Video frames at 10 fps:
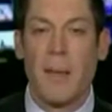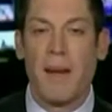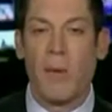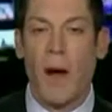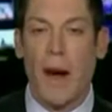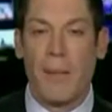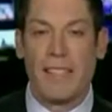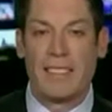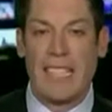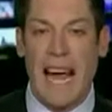Mitt Romney
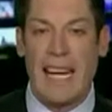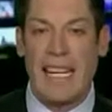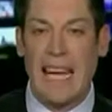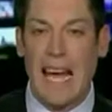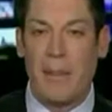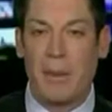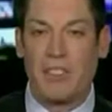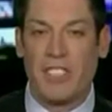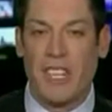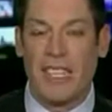is
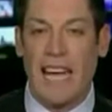98%